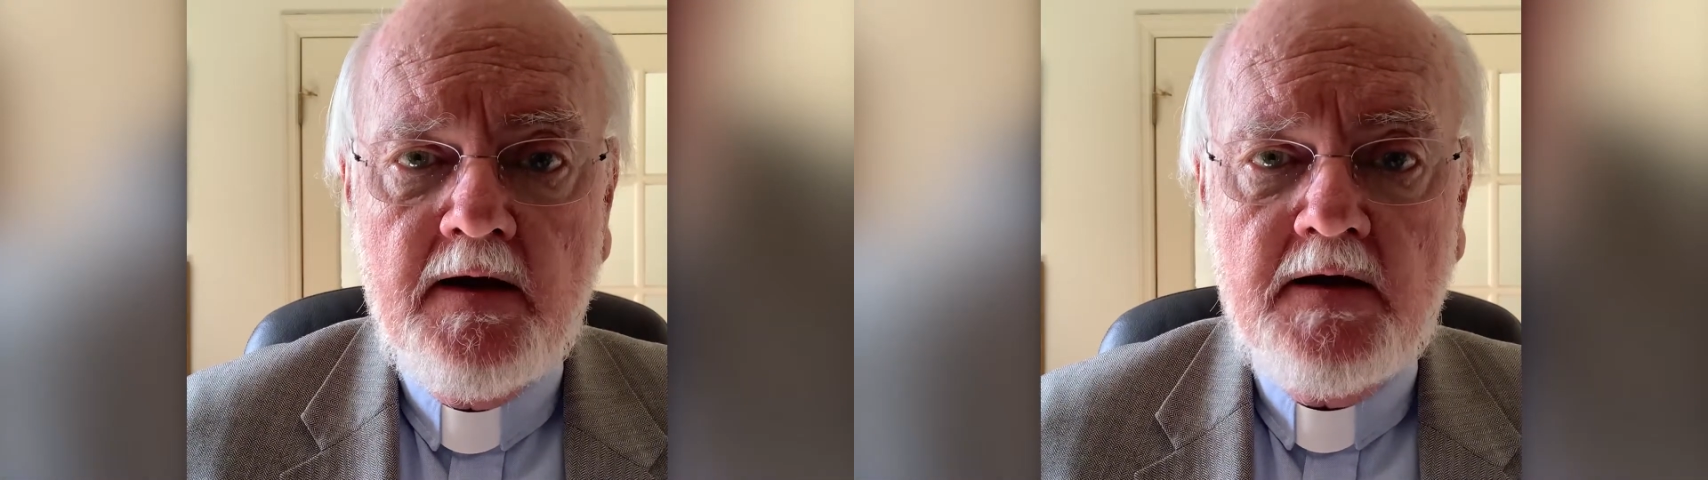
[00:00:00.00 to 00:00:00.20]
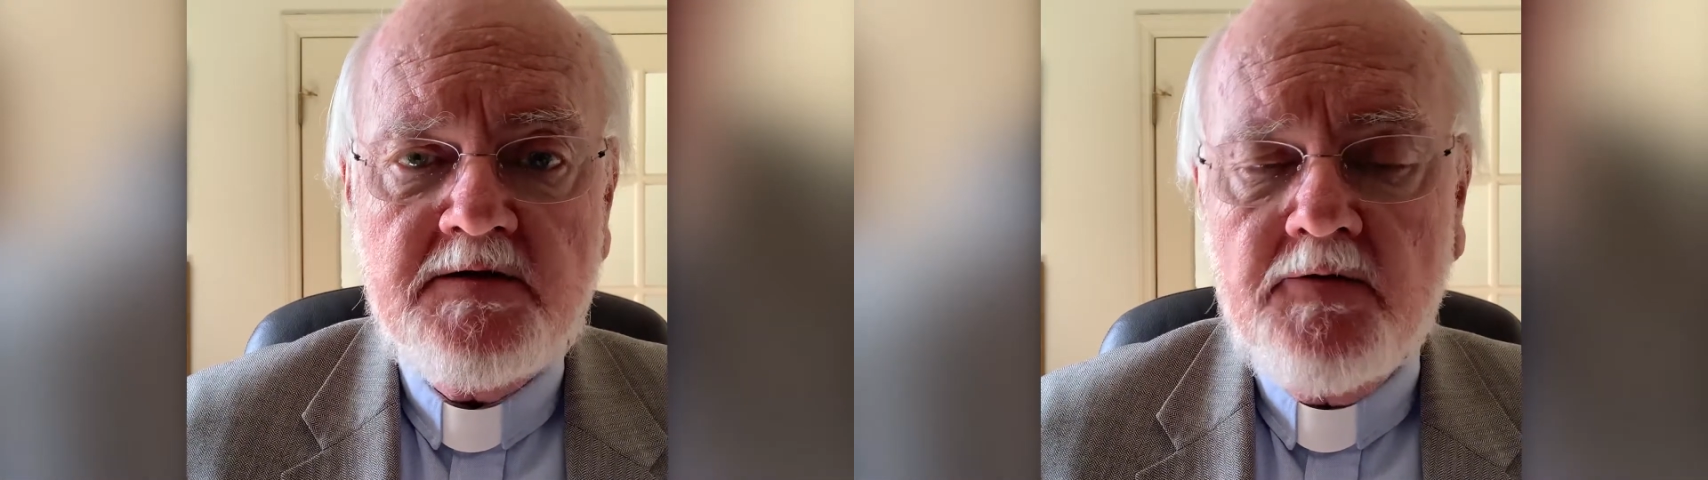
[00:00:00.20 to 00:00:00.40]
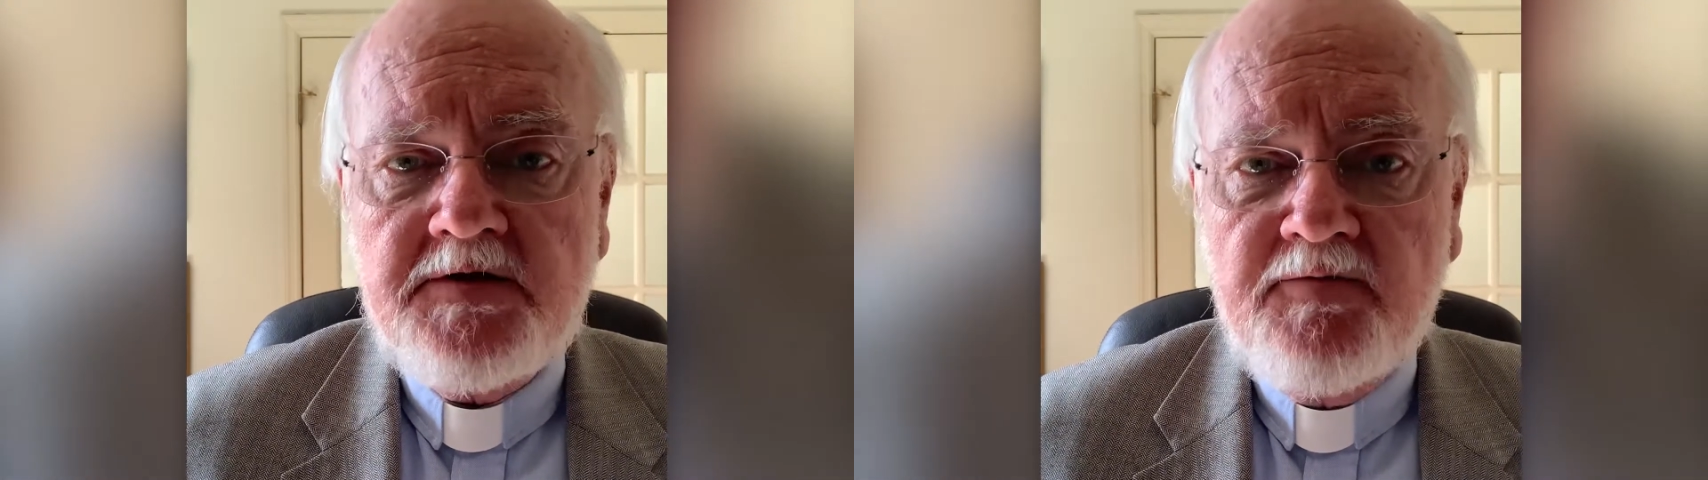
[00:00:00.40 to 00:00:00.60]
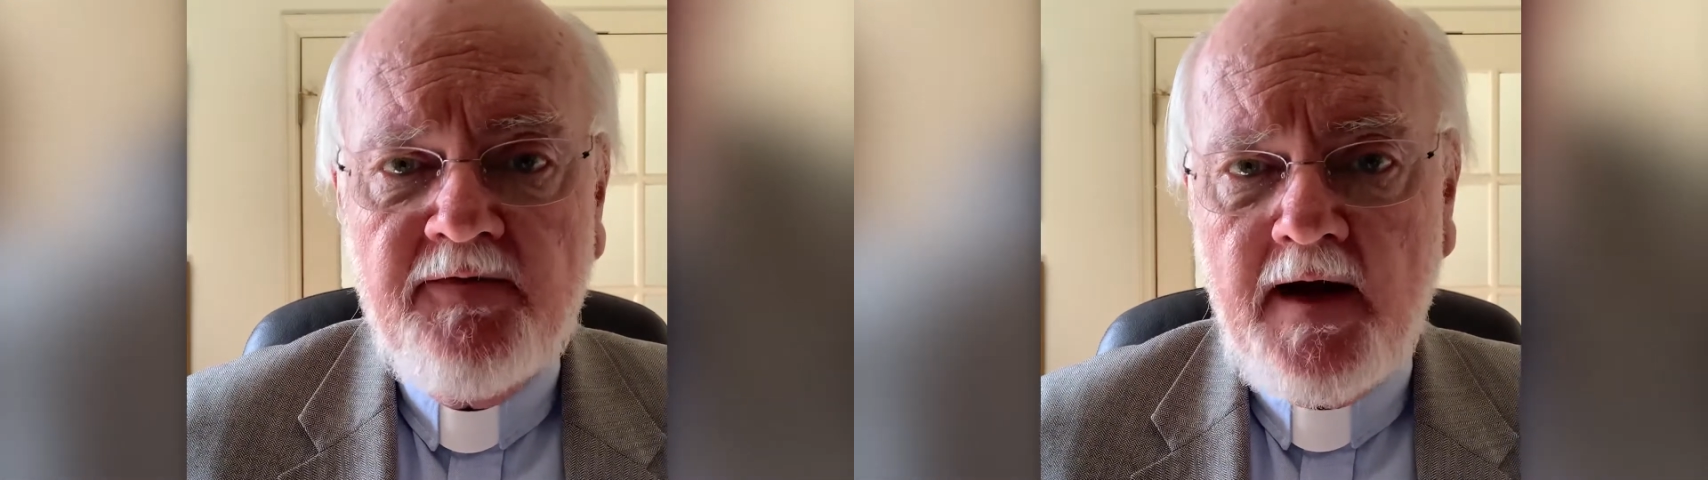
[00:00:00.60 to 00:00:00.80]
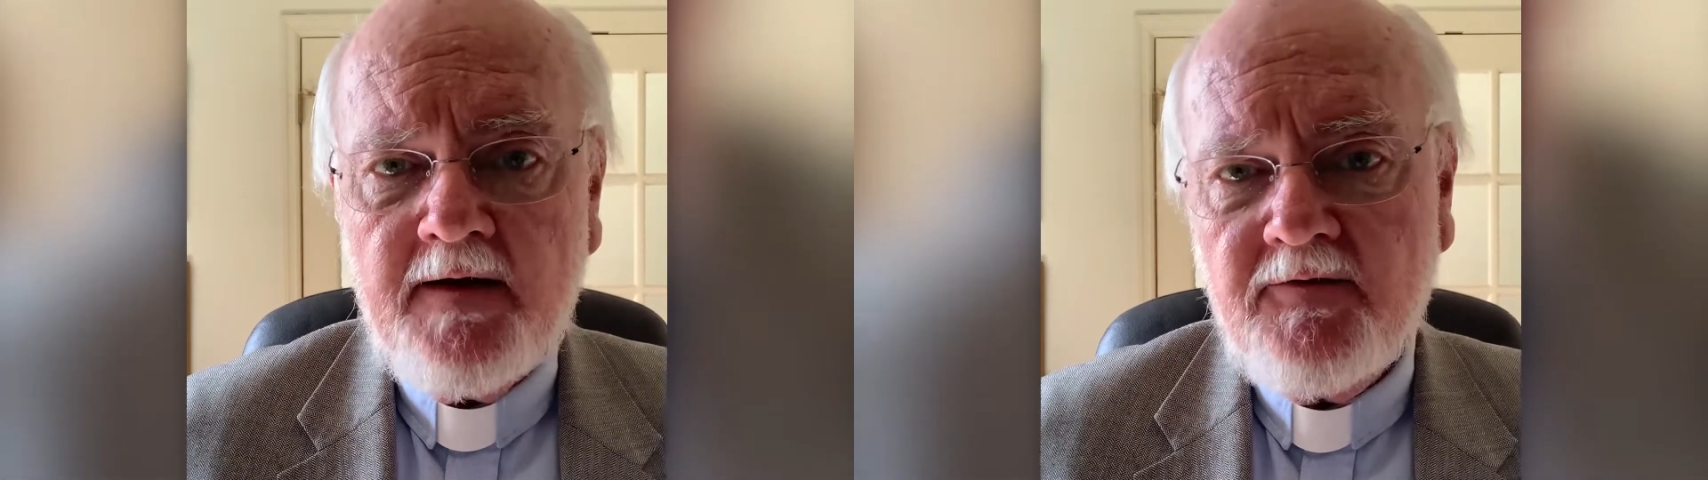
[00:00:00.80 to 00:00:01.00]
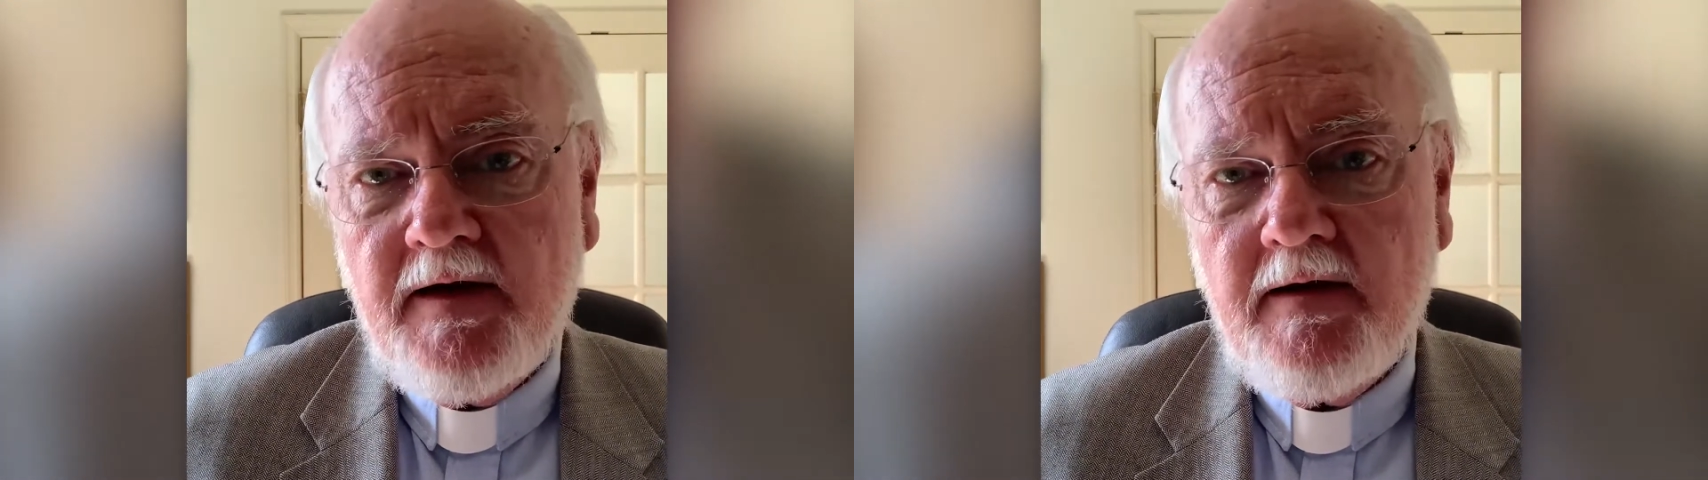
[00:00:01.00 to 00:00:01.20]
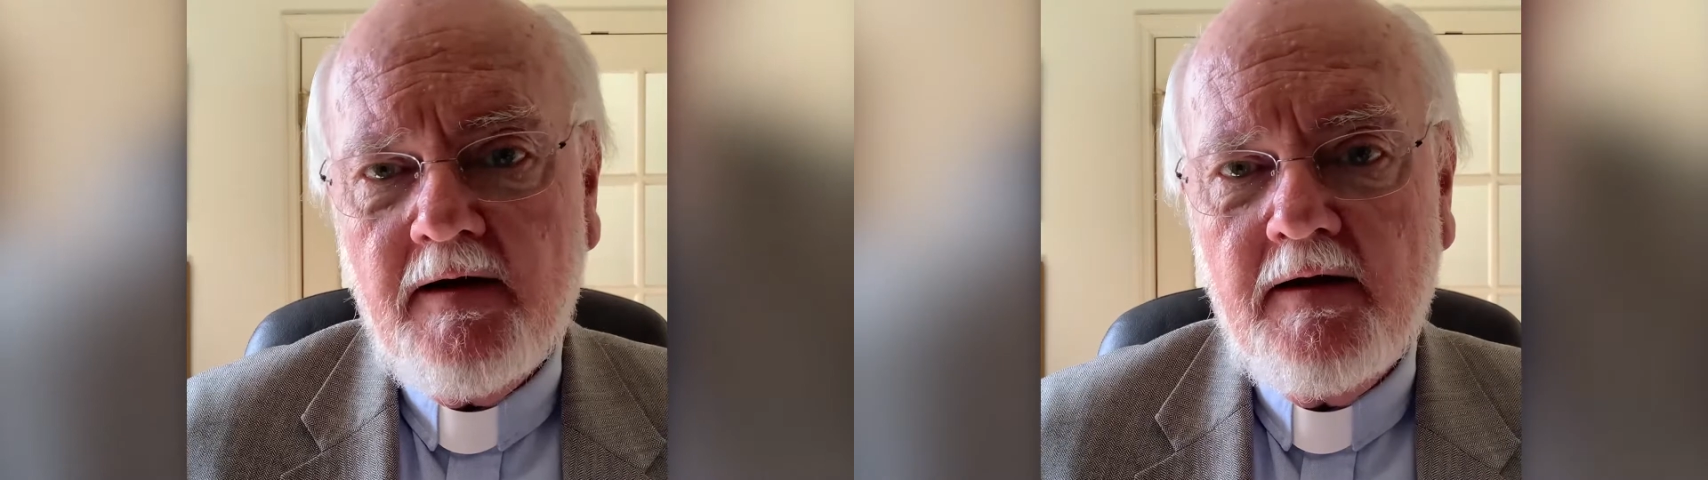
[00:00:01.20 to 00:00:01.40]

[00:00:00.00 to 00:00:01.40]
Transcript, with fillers: So it was the fact that,